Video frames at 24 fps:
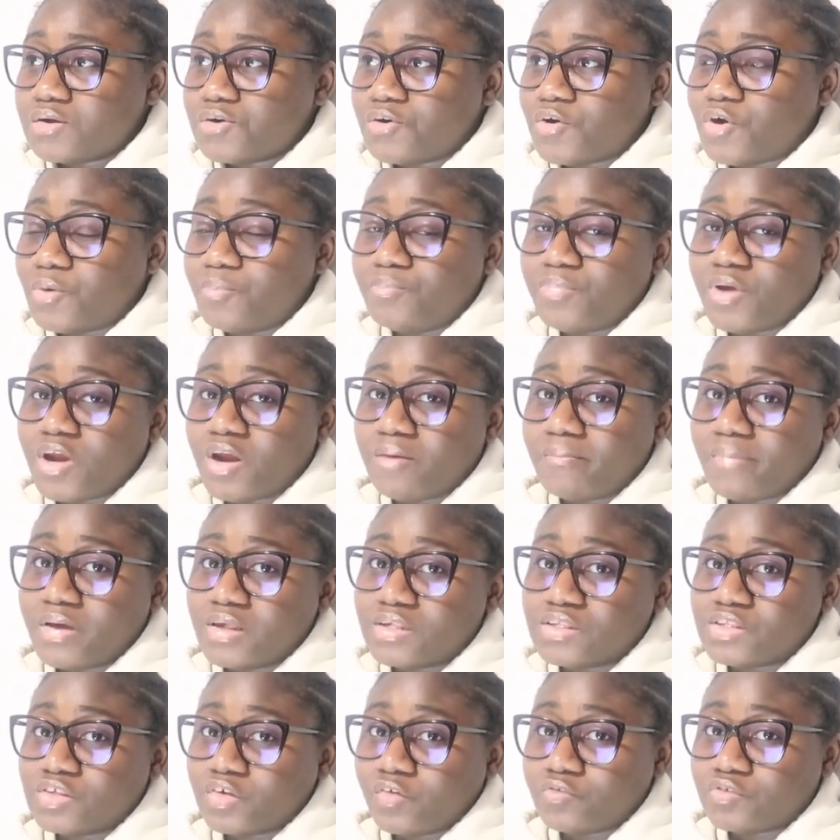comparing
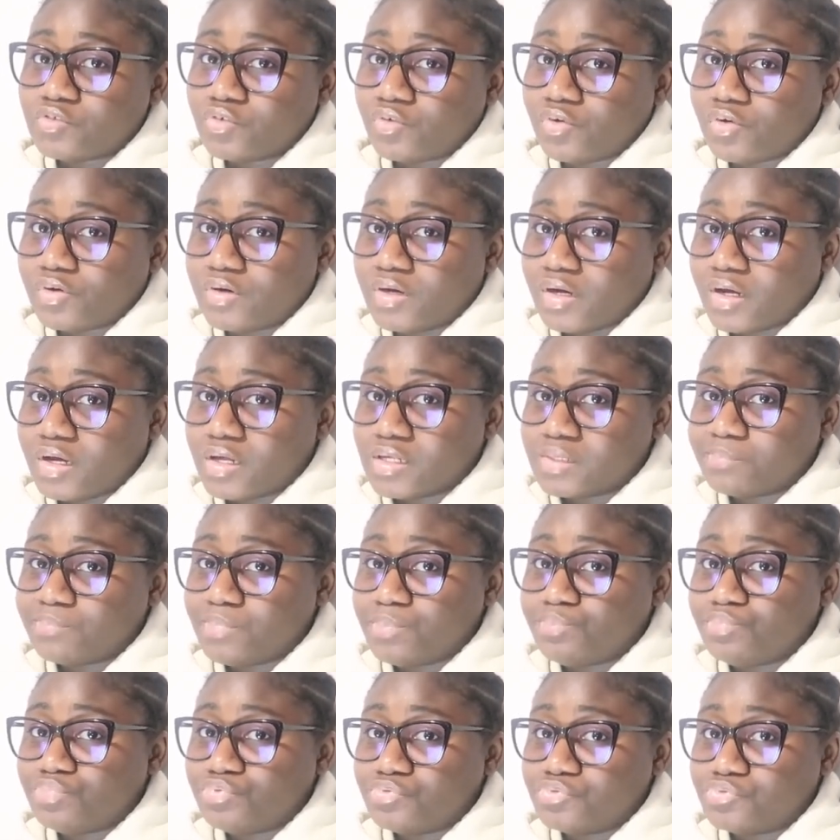myself to other
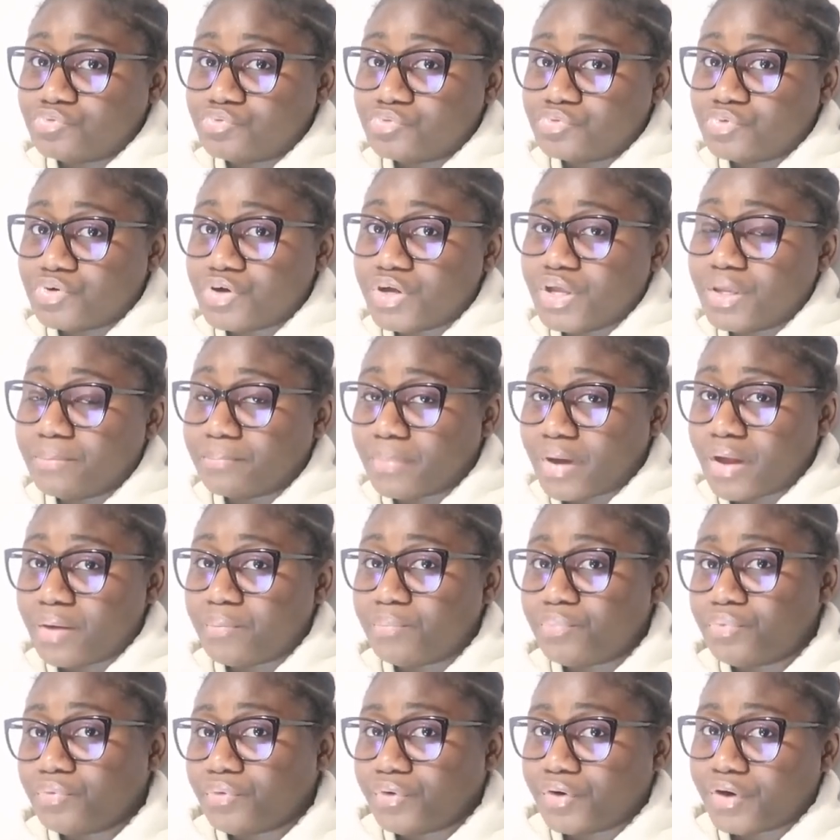people in my
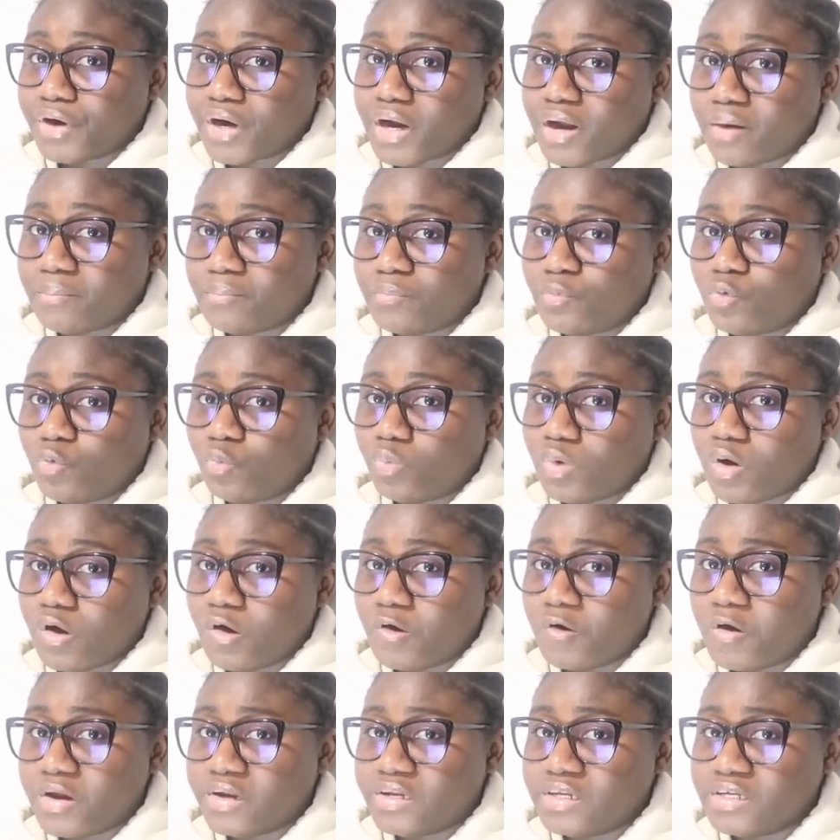program who were
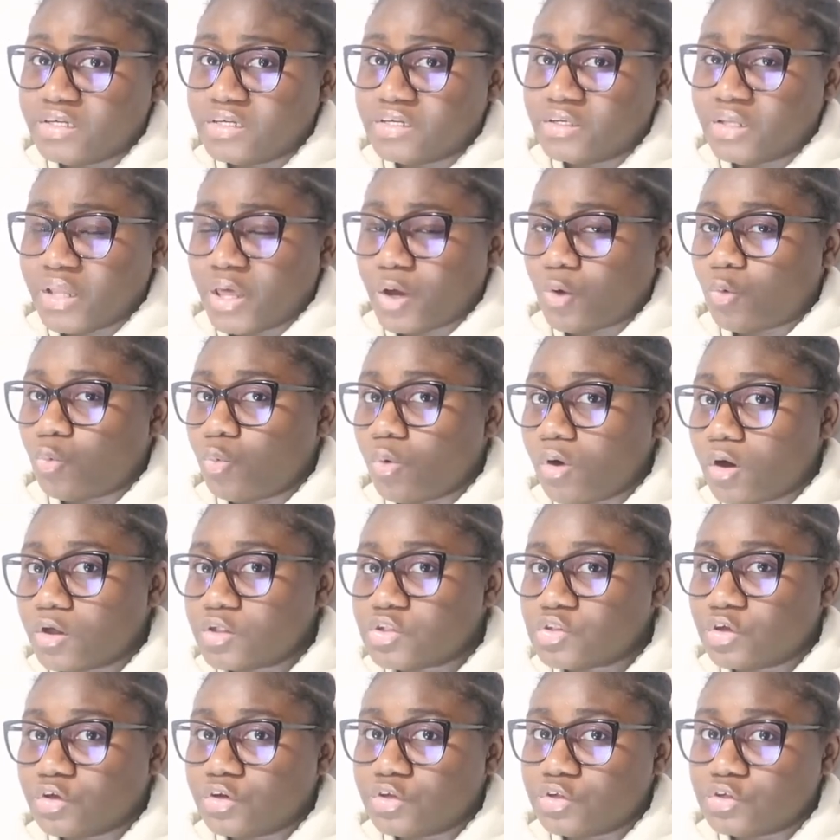already like work
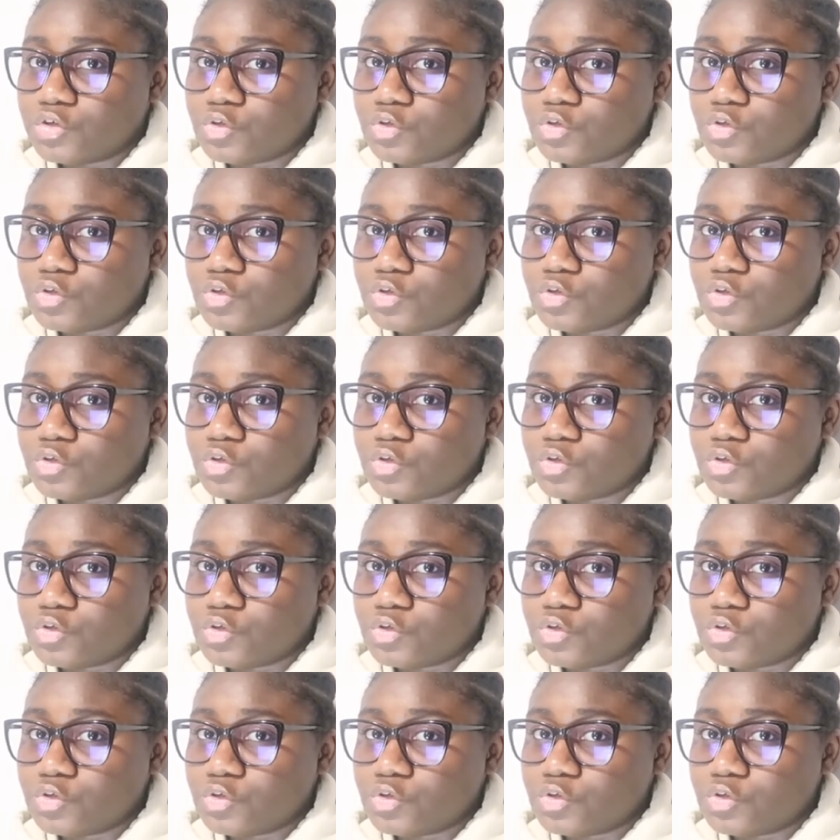study